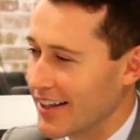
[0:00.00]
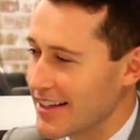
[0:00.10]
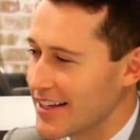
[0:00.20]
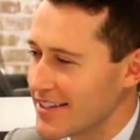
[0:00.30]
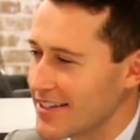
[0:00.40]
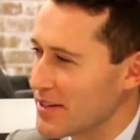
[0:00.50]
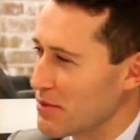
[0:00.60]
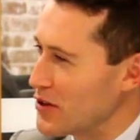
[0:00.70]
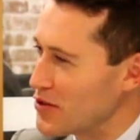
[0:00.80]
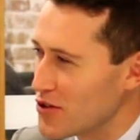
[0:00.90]
this is the
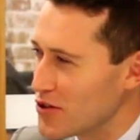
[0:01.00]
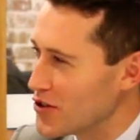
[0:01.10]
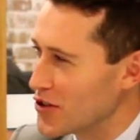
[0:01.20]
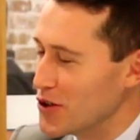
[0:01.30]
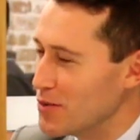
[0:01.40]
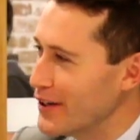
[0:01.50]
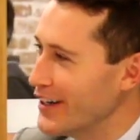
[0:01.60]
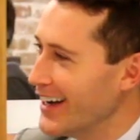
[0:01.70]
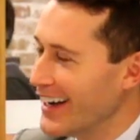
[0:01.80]
most stupid